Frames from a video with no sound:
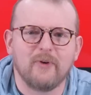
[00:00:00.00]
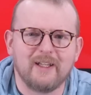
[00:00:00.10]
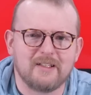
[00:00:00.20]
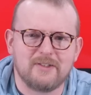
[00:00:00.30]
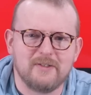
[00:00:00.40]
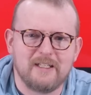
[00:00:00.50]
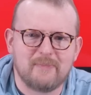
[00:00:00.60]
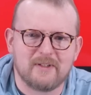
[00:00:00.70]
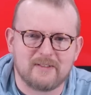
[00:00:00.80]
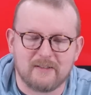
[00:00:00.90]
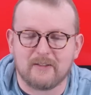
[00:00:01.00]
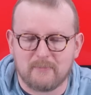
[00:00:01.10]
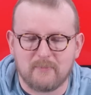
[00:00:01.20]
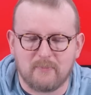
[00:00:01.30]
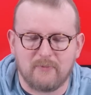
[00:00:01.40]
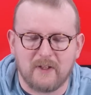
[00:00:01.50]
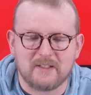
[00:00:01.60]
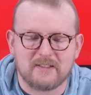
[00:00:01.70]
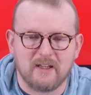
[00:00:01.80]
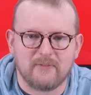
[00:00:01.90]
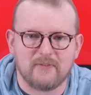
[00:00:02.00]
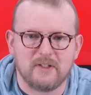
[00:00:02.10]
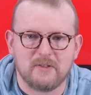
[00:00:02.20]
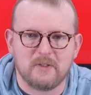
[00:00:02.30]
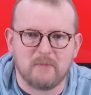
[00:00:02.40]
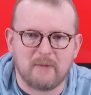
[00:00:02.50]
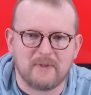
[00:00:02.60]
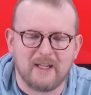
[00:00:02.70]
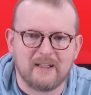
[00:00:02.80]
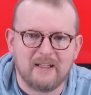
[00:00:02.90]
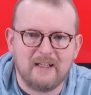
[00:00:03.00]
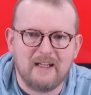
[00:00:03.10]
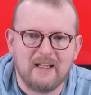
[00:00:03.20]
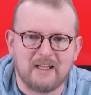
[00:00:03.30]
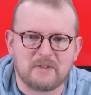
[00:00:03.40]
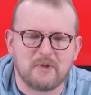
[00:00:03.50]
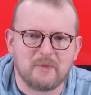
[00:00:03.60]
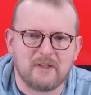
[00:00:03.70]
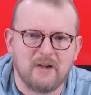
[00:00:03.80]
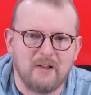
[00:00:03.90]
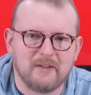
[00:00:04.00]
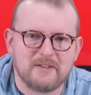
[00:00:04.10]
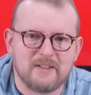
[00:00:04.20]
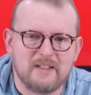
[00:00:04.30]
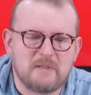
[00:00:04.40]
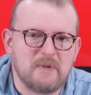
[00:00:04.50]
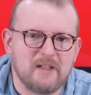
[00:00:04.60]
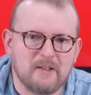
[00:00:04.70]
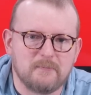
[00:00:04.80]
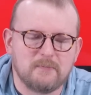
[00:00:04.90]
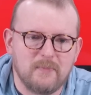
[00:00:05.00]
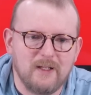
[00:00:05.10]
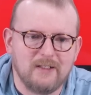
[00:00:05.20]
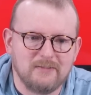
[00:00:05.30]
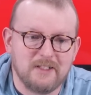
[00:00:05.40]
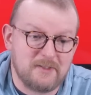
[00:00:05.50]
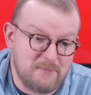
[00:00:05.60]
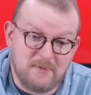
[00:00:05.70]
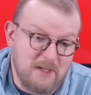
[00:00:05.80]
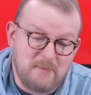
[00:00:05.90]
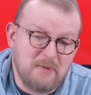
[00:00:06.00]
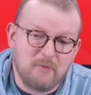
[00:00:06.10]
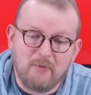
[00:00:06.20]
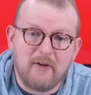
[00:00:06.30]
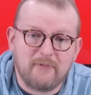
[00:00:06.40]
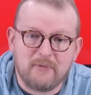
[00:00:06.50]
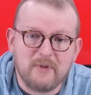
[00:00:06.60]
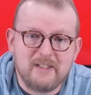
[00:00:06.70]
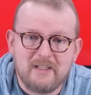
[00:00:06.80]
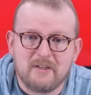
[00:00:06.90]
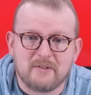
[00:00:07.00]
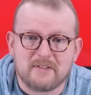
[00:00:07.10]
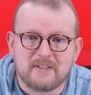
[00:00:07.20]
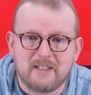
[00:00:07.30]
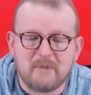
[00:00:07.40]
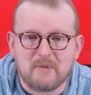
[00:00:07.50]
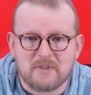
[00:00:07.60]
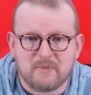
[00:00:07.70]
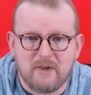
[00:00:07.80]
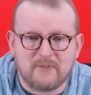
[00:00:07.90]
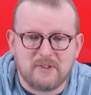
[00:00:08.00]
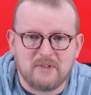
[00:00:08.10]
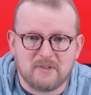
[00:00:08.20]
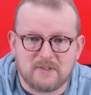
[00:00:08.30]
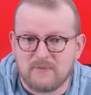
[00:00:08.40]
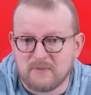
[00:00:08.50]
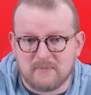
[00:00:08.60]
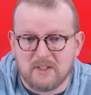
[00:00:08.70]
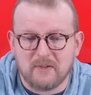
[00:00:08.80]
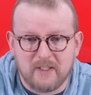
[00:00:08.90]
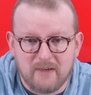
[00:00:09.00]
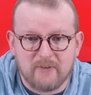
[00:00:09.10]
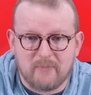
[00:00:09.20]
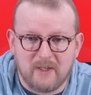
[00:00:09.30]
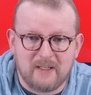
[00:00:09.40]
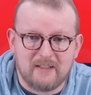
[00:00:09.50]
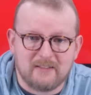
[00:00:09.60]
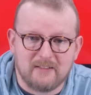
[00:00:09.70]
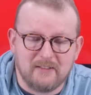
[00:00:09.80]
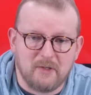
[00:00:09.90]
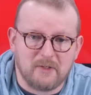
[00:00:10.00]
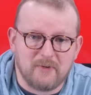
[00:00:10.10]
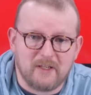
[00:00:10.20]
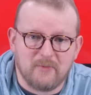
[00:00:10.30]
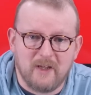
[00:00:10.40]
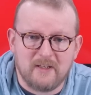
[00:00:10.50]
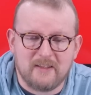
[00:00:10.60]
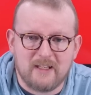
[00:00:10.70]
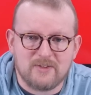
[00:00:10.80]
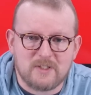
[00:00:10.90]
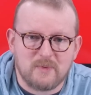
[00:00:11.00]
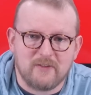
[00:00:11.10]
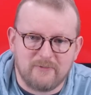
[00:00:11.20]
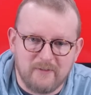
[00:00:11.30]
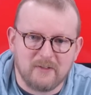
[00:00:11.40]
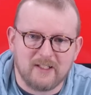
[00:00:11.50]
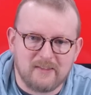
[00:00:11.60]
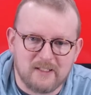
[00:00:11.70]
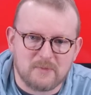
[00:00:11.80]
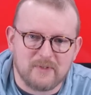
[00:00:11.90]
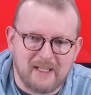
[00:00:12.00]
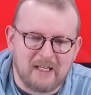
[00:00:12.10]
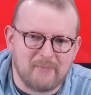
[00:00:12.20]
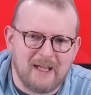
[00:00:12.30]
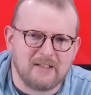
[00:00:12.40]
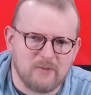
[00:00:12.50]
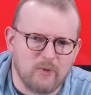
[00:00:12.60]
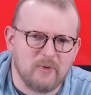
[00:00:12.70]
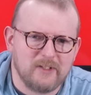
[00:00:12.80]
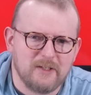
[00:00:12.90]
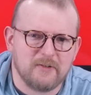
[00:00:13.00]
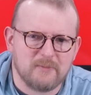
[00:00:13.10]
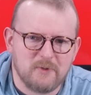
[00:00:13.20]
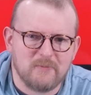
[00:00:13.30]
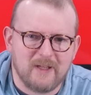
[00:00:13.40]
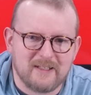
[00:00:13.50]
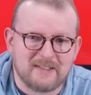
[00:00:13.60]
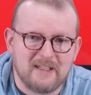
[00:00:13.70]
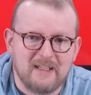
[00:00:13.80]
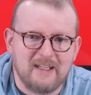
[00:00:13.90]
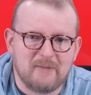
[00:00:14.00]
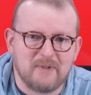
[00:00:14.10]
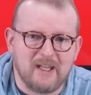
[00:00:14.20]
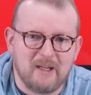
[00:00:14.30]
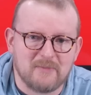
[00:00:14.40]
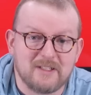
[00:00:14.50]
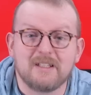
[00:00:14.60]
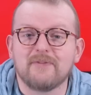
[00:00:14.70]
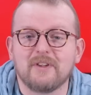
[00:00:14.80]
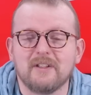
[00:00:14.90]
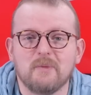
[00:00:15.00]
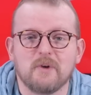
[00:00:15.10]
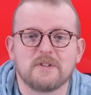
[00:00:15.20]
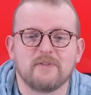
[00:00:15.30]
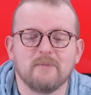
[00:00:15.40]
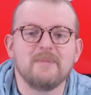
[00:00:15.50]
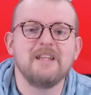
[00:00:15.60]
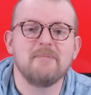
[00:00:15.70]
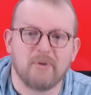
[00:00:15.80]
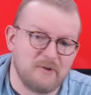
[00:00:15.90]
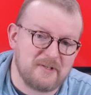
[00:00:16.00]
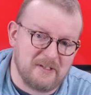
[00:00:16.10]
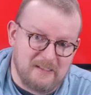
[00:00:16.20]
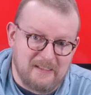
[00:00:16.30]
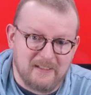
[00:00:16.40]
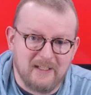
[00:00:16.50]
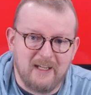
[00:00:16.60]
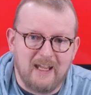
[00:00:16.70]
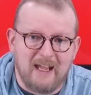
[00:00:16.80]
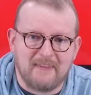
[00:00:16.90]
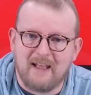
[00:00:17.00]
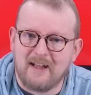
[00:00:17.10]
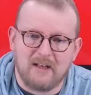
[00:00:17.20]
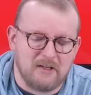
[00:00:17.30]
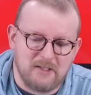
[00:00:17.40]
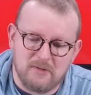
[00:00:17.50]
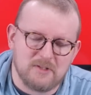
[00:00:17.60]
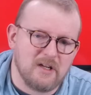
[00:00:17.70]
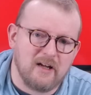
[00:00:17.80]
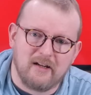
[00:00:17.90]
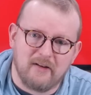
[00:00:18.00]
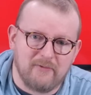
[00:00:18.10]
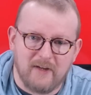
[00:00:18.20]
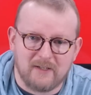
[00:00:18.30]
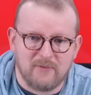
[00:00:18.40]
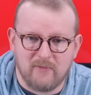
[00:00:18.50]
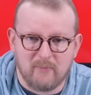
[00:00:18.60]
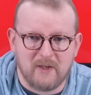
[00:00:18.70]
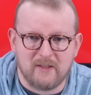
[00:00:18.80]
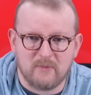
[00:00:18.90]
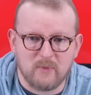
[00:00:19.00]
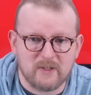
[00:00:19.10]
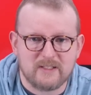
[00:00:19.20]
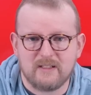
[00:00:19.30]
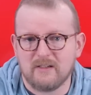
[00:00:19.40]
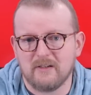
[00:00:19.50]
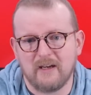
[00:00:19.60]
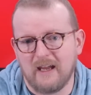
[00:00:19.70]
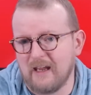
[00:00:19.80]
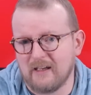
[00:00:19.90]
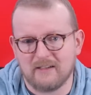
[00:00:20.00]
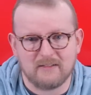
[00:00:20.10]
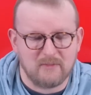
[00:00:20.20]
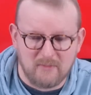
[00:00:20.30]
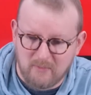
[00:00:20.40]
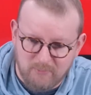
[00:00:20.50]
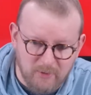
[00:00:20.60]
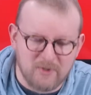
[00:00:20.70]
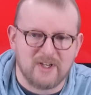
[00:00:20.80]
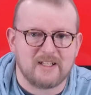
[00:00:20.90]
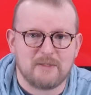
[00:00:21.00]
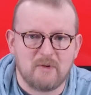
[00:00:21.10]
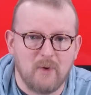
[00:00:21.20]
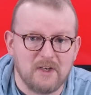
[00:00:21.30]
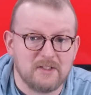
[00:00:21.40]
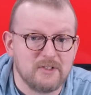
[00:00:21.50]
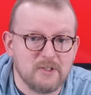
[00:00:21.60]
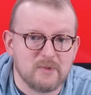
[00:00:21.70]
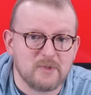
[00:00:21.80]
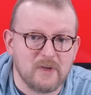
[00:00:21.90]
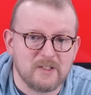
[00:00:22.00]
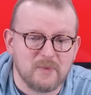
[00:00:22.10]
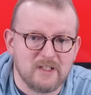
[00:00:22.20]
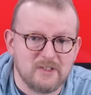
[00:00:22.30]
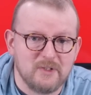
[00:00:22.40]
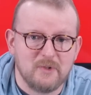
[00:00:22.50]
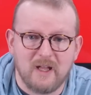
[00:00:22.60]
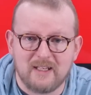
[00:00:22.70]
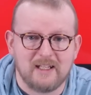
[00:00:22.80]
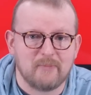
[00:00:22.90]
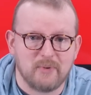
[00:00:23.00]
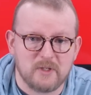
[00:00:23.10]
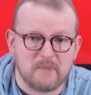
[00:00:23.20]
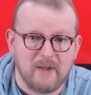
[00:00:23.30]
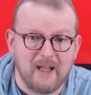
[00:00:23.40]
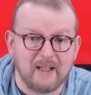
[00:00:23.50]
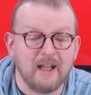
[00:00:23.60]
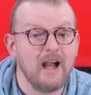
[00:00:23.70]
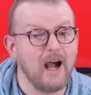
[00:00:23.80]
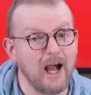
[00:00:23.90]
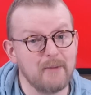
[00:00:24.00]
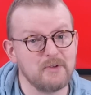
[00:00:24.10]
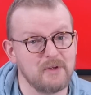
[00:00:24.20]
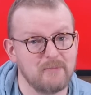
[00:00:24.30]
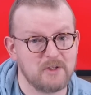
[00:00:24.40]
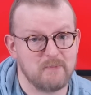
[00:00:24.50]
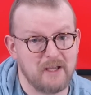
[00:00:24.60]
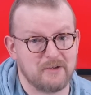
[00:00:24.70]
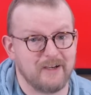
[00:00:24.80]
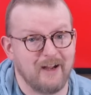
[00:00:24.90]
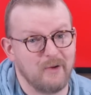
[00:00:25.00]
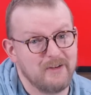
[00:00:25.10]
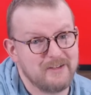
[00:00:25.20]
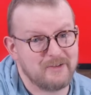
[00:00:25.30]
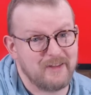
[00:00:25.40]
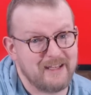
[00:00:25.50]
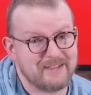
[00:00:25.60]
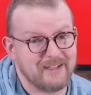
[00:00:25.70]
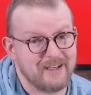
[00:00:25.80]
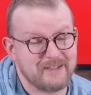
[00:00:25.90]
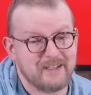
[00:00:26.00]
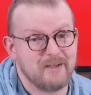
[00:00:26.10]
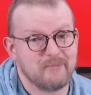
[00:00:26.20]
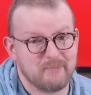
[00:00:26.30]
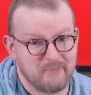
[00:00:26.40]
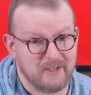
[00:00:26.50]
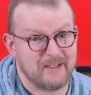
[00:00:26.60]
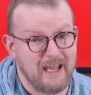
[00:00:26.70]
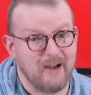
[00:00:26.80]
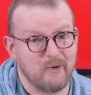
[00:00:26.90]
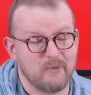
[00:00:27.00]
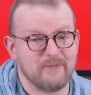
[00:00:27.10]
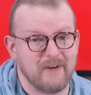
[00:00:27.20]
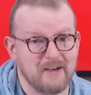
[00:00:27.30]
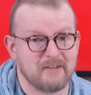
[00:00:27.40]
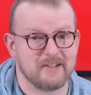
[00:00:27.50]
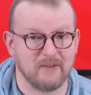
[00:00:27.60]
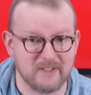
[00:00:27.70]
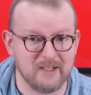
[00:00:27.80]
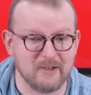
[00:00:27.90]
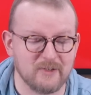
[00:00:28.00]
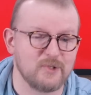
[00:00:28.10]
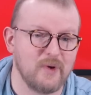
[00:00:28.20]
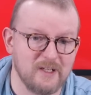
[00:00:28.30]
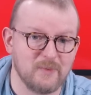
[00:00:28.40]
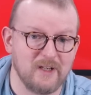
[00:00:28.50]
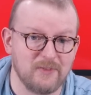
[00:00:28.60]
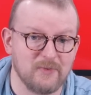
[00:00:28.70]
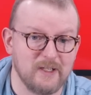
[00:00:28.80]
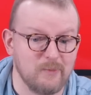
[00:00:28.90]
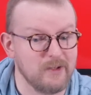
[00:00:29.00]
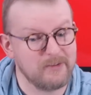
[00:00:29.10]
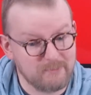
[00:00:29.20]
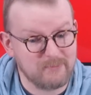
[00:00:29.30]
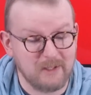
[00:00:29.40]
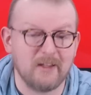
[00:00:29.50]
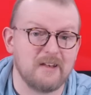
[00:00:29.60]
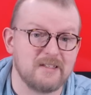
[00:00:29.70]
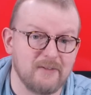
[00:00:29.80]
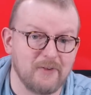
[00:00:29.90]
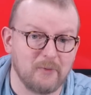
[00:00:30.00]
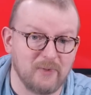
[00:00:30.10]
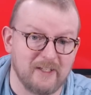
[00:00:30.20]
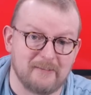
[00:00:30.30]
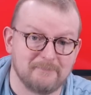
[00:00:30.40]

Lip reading: I get too deep into the fun stuff of the YouTube update, I just want to acknowledge that it's been a rough 3 years. I mean, it was a rough 2 years for nearly everybody at Loading Ready Run, and then just when it felt like things were getting back to normal here at the Moonbase, it became significantly worse for me personally, and that had a huge knock-on effect for everybody that works here, and projects that we wanted to do in 2022 had to get pushed back. I'm doing much better now, so that's nice, but now we find ourselves here in 2023 with a lot of stuff on our plate.